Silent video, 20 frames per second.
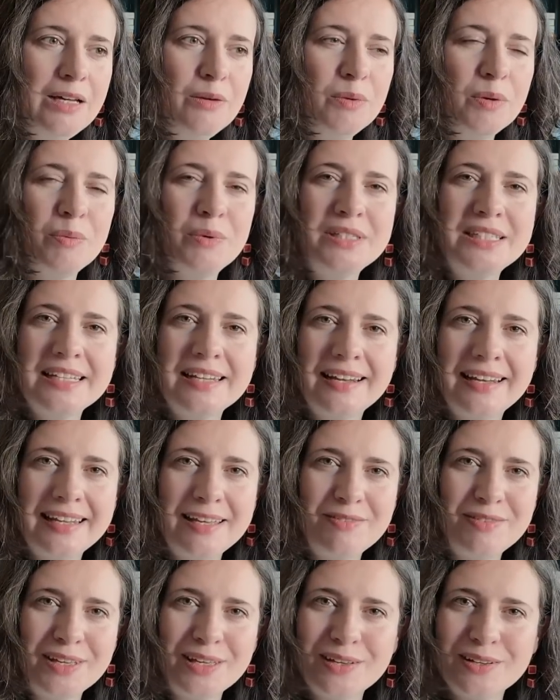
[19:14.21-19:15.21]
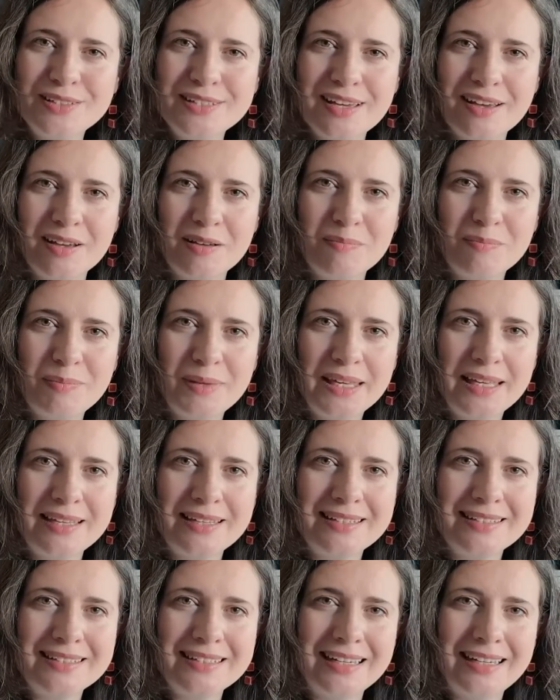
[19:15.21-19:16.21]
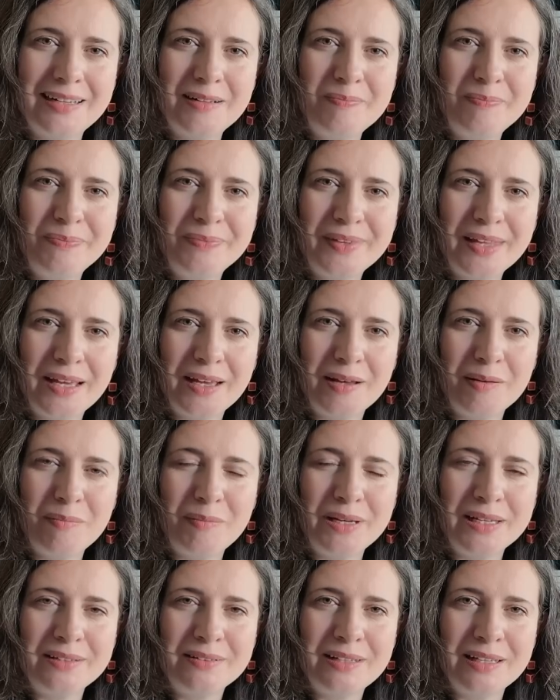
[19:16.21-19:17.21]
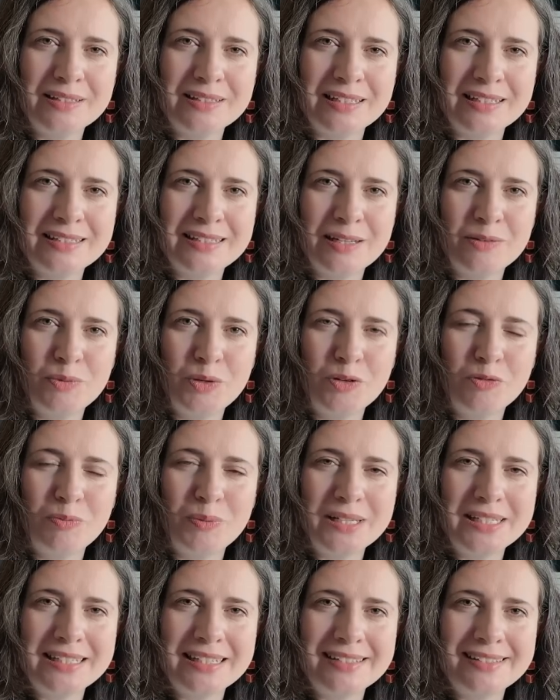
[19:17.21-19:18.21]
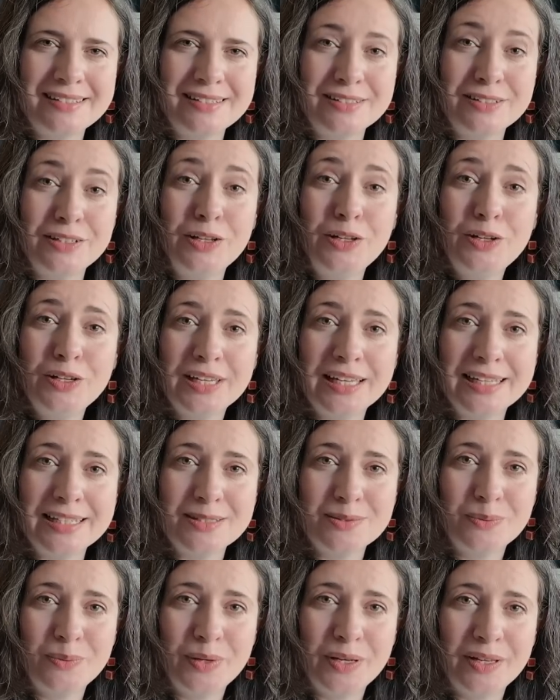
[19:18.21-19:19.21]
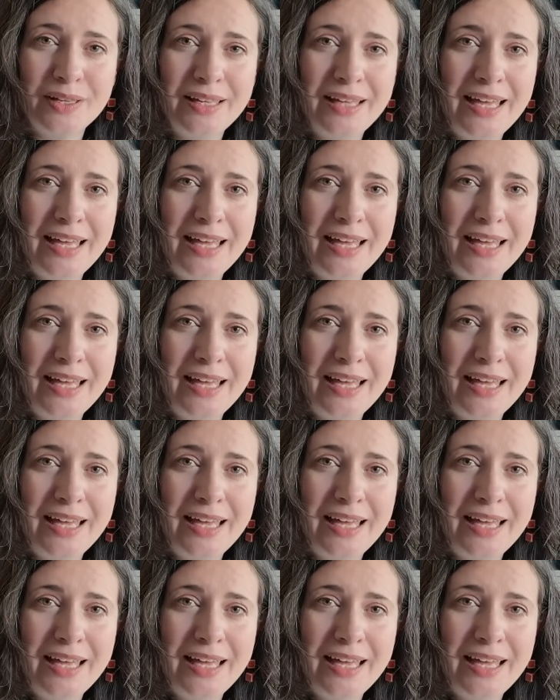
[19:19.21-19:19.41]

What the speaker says: We wanted to leave in good time because, as I said, one of my sisters and her kids were